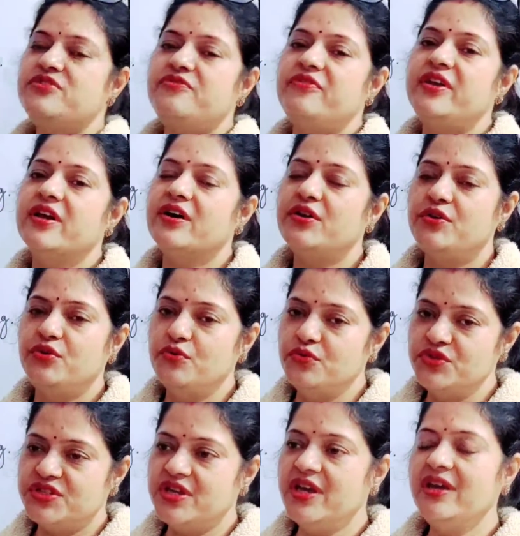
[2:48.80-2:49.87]
which we are
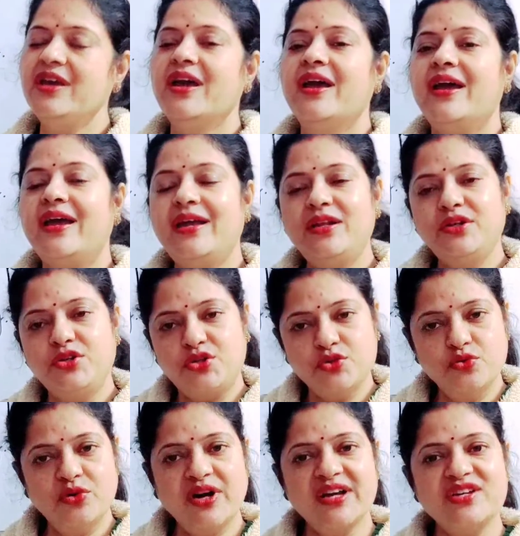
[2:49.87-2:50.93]
using in
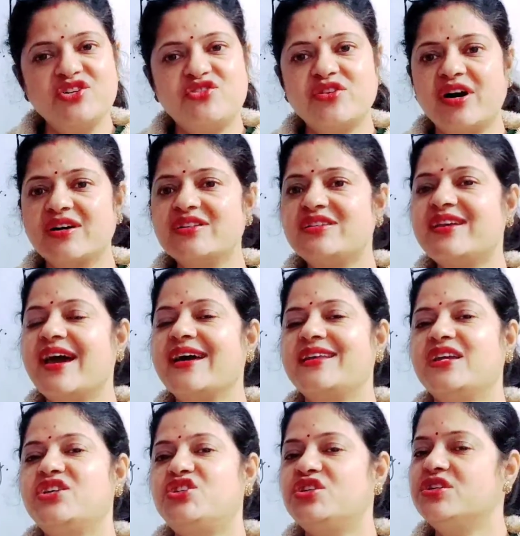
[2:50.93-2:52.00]
two contrast
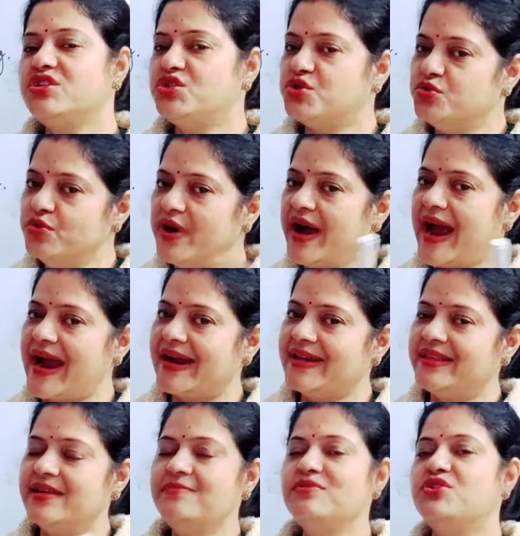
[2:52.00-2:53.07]
character to
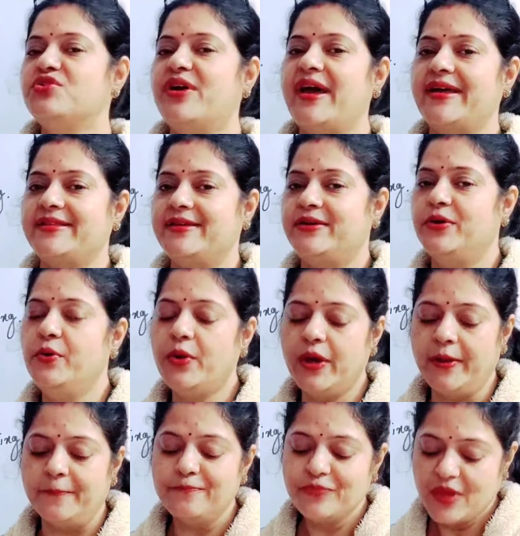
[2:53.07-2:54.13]
add them together.
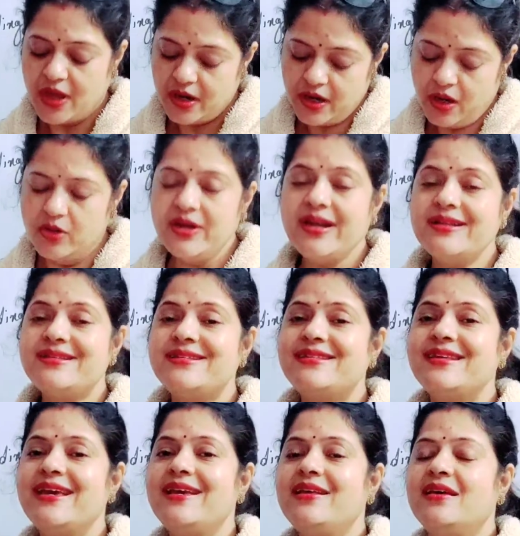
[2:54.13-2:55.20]
Okay, now let's
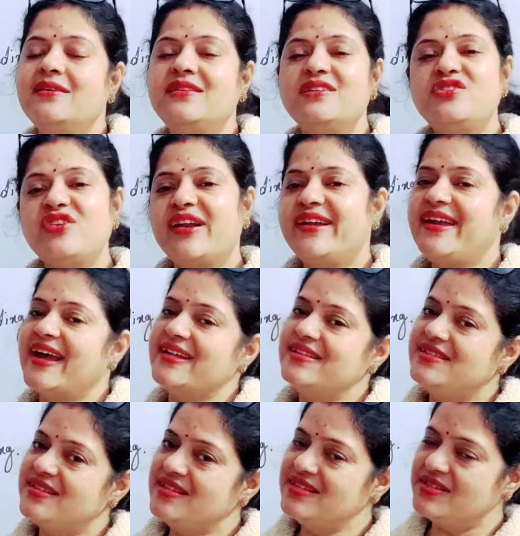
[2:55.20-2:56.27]
see the
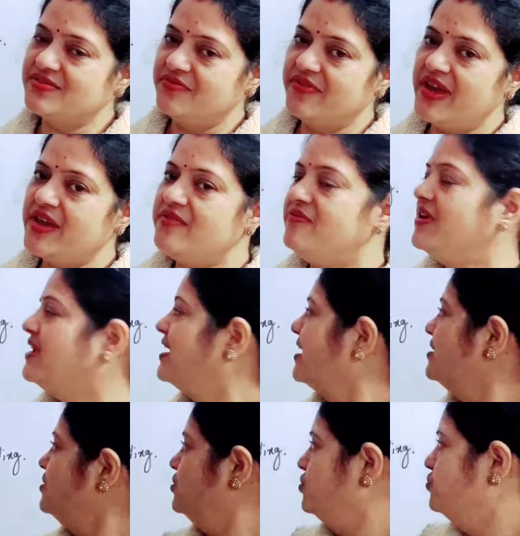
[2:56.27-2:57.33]
sentences where we
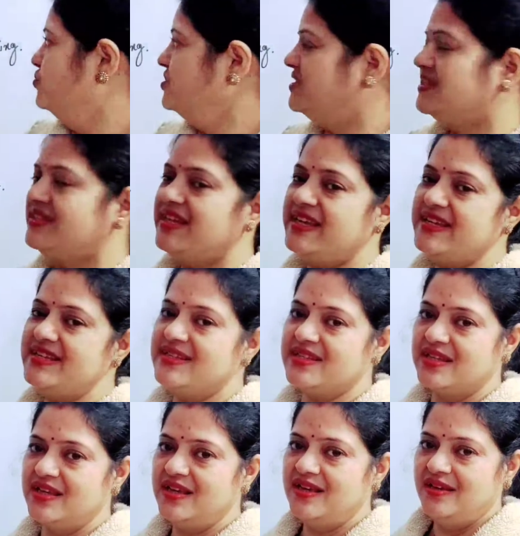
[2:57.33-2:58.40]
can use
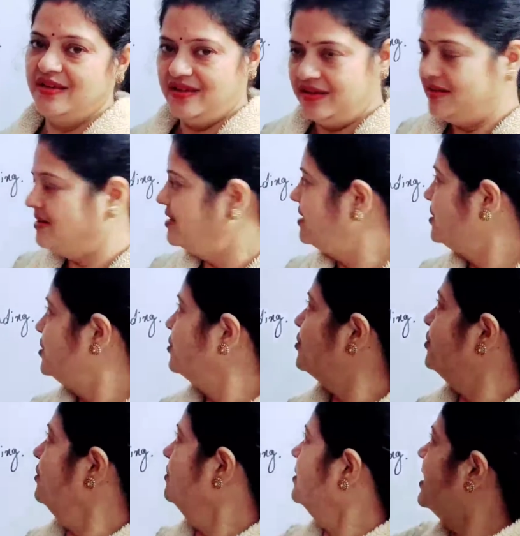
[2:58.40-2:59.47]
these
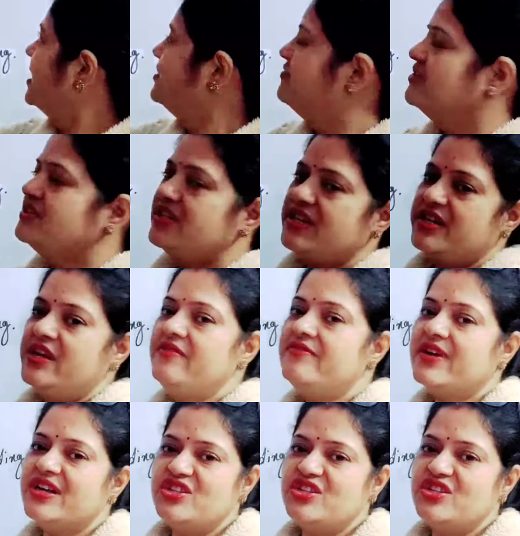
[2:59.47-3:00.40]
adversative